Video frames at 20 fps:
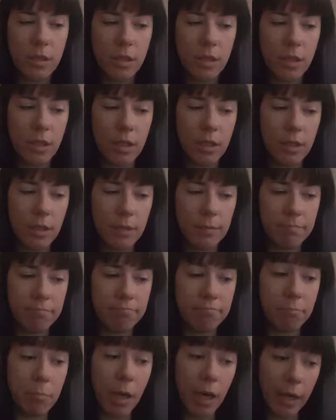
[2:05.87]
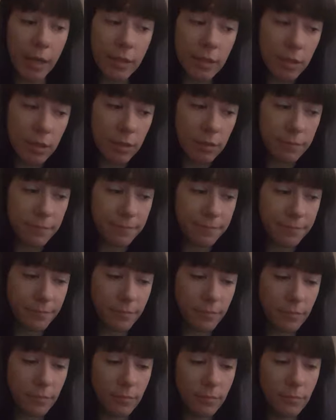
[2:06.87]
But
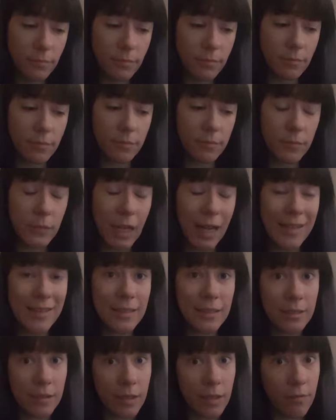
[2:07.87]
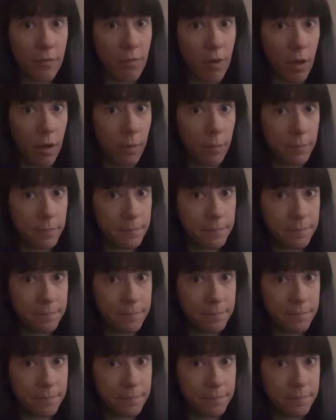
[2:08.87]
I didn't give up.